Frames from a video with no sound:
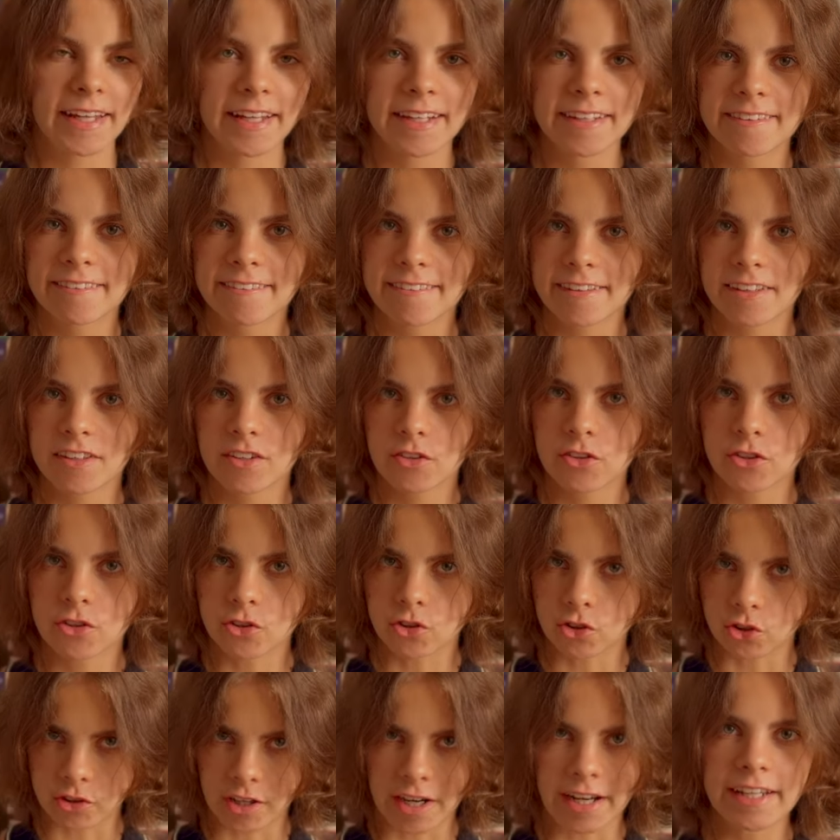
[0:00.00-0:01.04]
It's
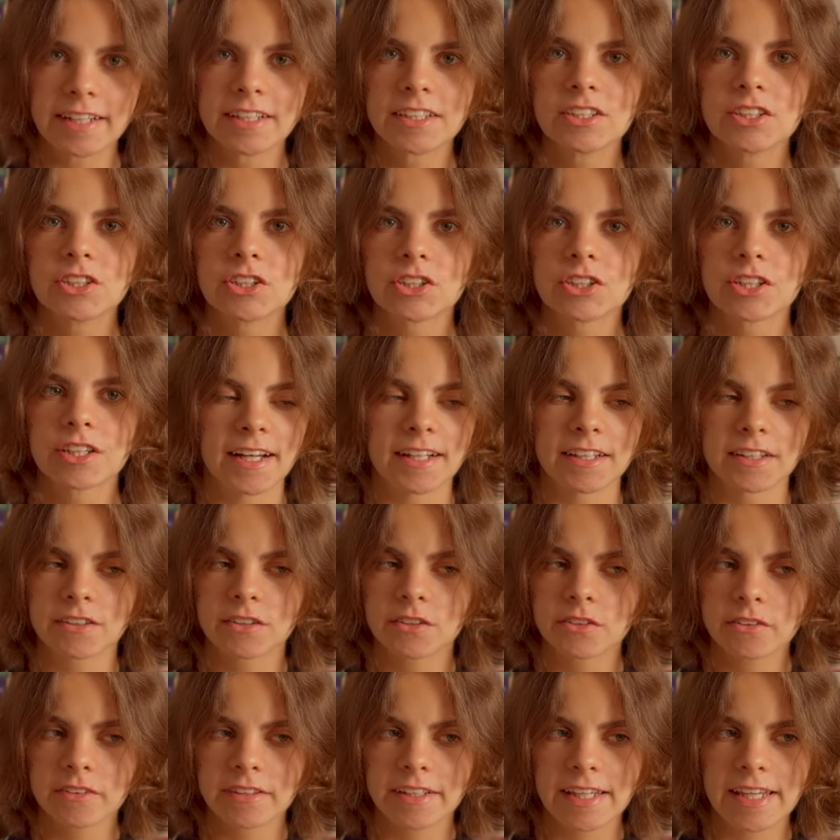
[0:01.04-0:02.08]
strange, a
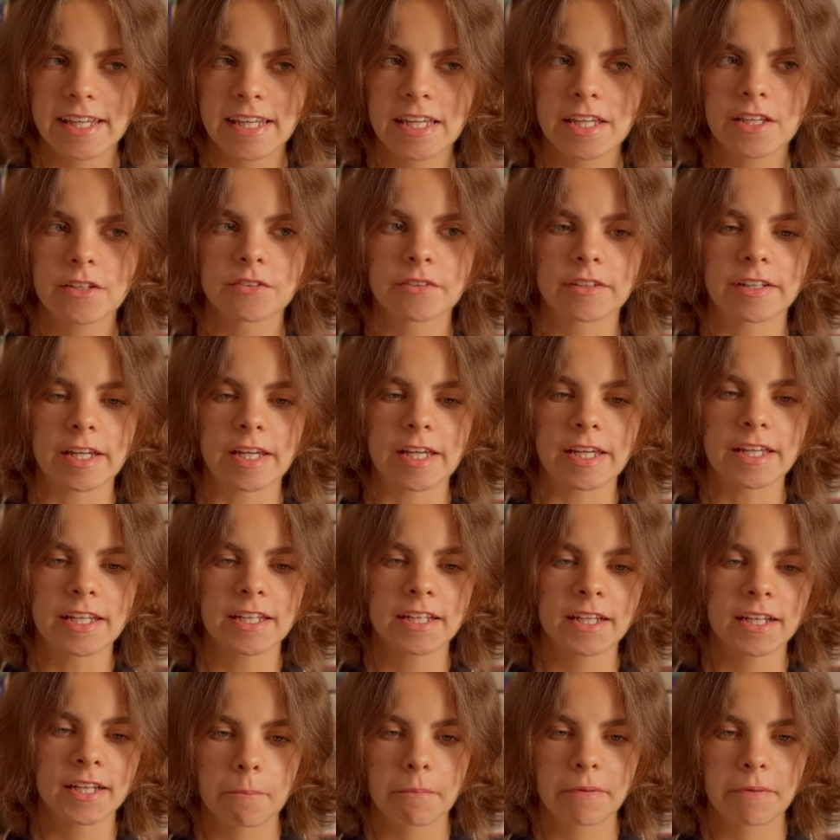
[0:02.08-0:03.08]
little eerie,